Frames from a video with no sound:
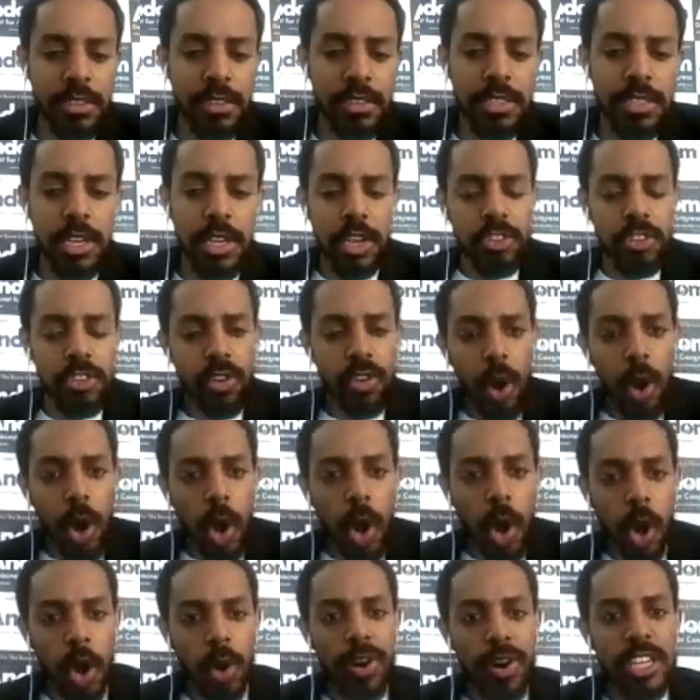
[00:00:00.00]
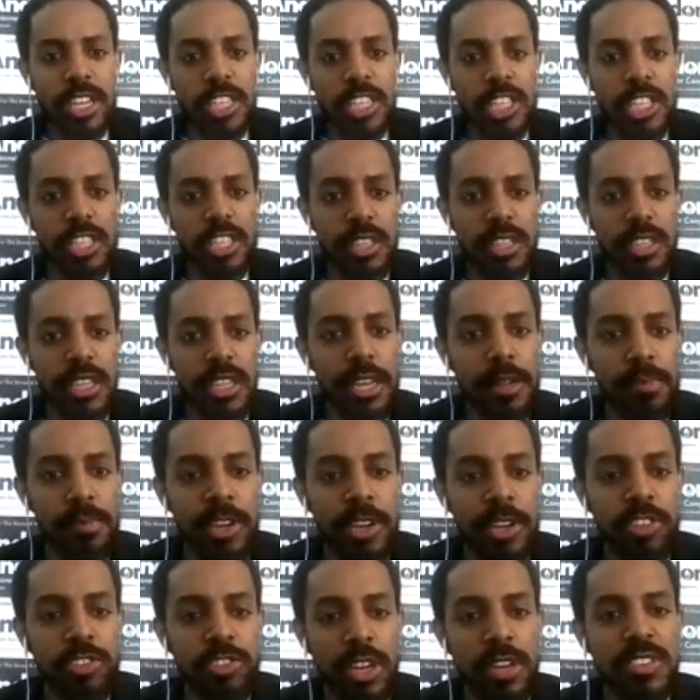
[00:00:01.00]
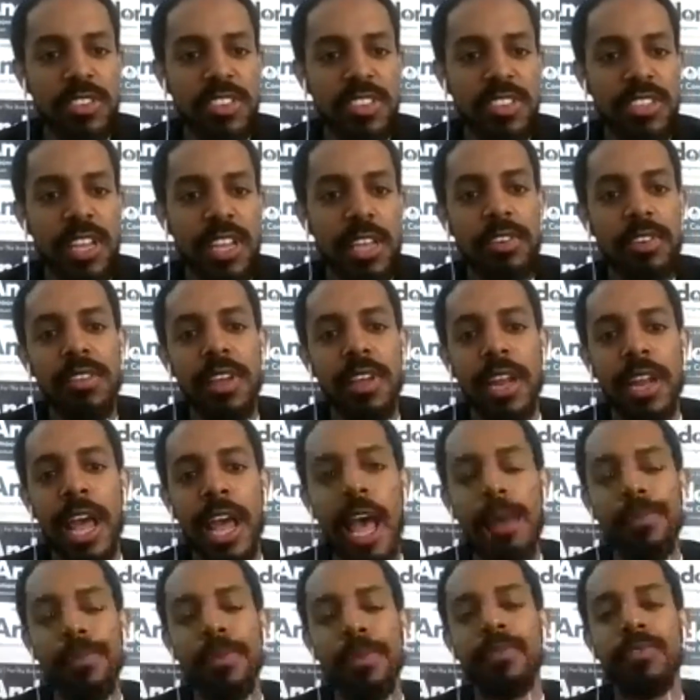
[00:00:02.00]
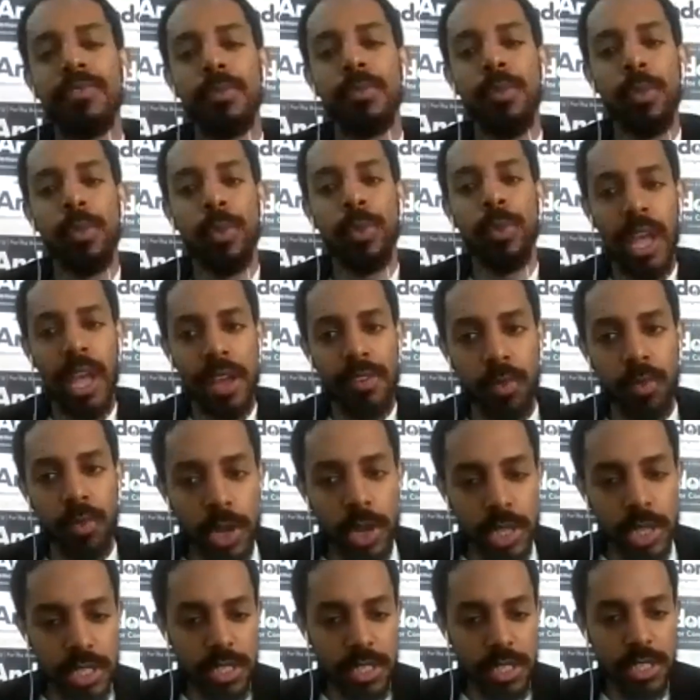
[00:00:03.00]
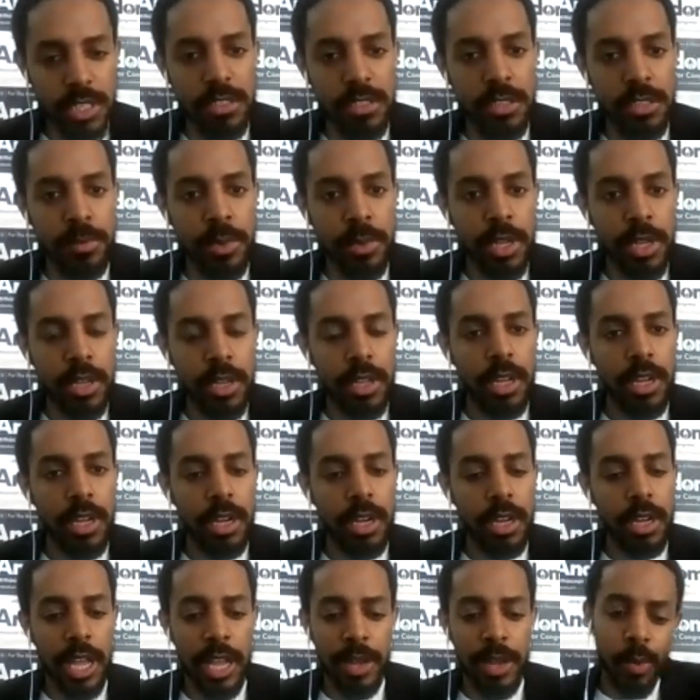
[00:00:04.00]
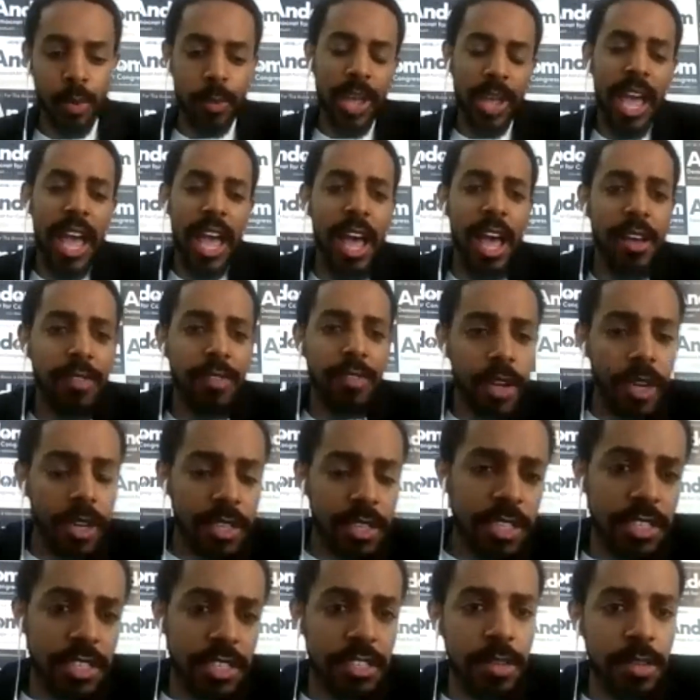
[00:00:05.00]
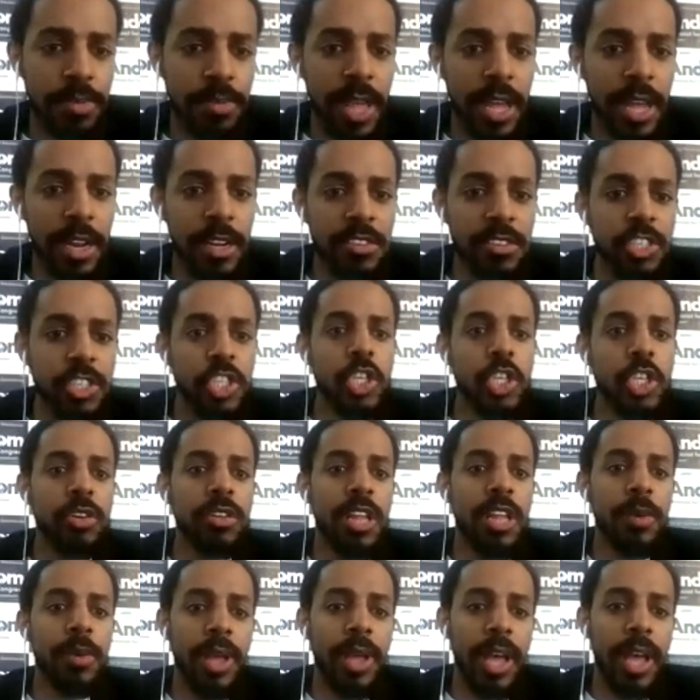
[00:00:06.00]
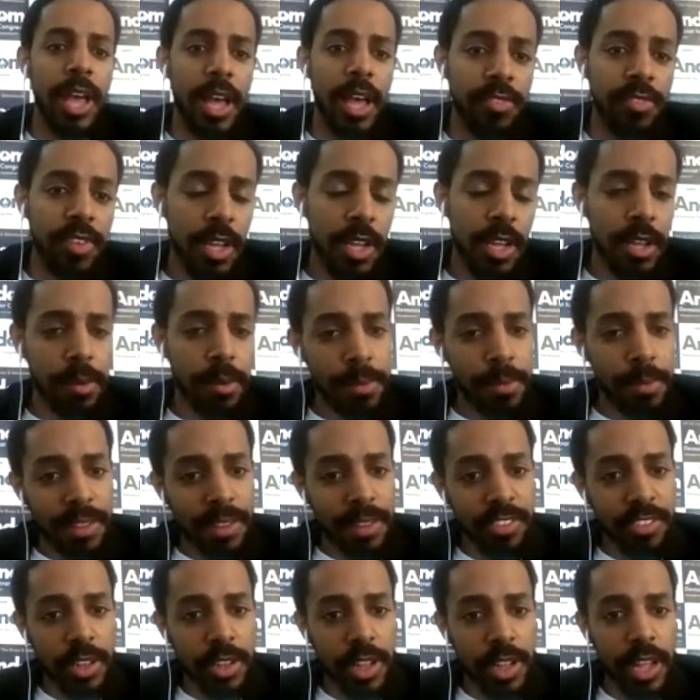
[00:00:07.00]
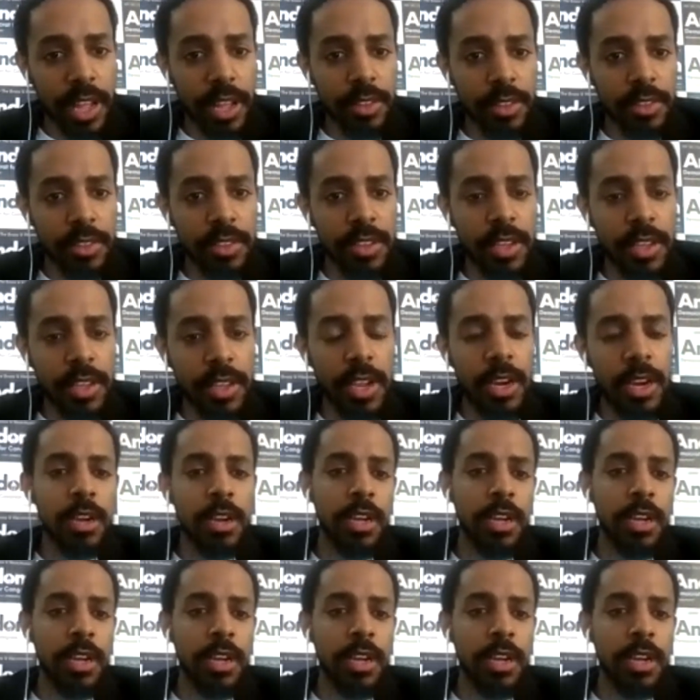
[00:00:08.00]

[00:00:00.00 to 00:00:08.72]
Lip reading: So already just in the administrative savings that happen from when we have one system, when we have a system that is ensuring that we have mental health care,